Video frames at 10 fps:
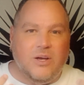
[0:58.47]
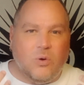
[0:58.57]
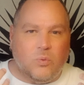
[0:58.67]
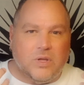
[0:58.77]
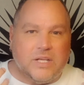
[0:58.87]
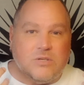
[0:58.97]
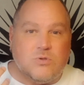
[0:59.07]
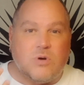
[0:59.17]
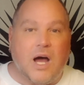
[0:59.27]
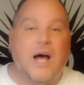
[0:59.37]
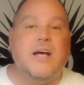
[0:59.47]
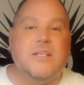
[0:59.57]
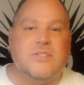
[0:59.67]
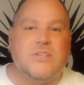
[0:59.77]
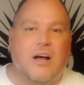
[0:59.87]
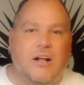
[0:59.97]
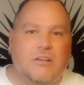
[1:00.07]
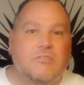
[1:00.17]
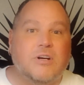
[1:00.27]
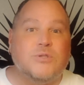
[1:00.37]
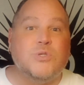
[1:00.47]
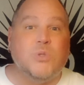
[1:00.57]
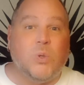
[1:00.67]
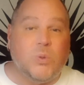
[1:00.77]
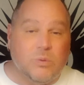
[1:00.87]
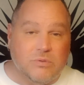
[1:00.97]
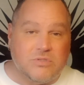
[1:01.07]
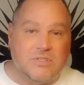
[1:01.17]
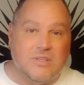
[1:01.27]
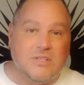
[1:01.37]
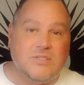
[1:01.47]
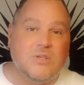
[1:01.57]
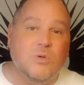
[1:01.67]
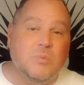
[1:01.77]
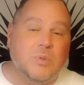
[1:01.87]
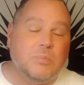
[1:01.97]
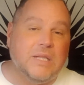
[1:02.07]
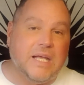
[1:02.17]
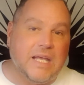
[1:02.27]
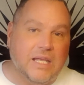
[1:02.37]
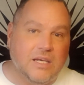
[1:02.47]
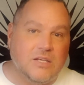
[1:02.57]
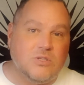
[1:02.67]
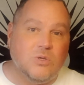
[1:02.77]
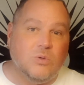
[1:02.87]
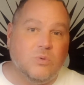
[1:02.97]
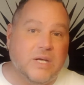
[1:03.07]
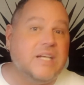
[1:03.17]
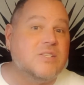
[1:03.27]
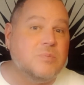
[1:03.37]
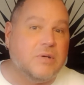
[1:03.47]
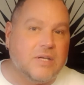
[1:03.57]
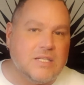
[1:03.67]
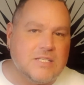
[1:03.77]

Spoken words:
really draws all of our souls to this human plane to experience